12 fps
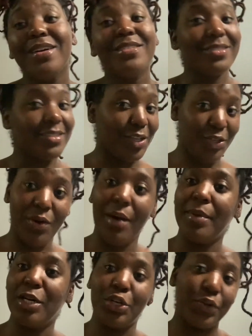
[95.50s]
So you know I'm
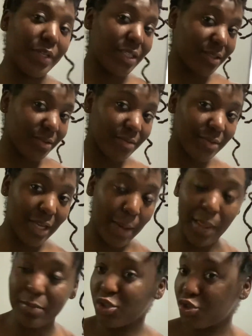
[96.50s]
hungry. I'm
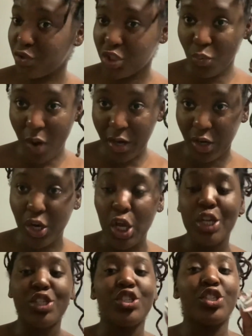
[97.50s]
not supposed to drink the water,
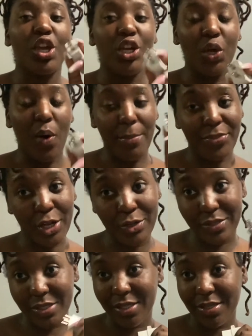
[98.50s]
so you know I'm
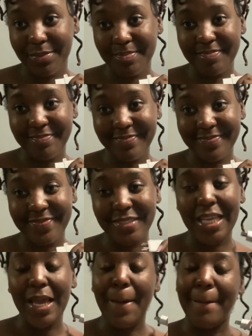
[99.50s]
thirsty.
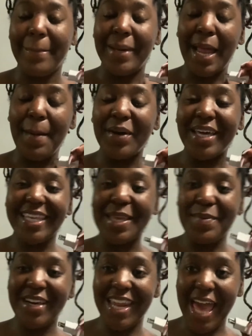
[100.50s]
But I'm gonna
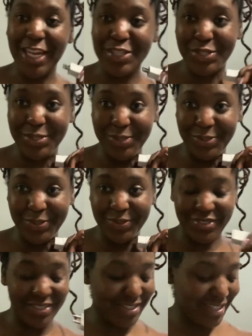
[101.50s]
keep a good attitude,
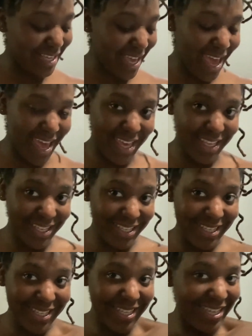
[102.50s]
okay?
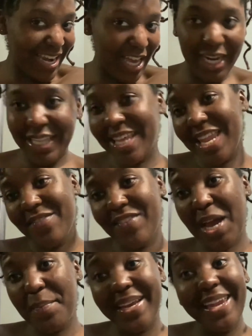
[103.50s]
I'm not gonna let it
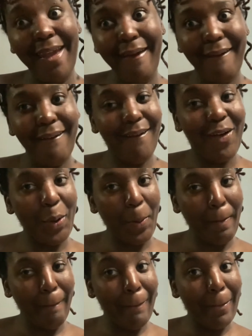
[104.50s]
fuck up my day.
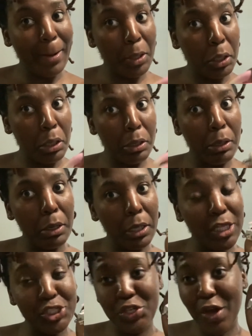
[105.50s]
Okay,
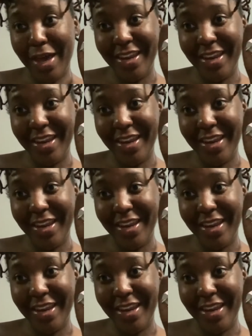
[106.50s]
let you know how it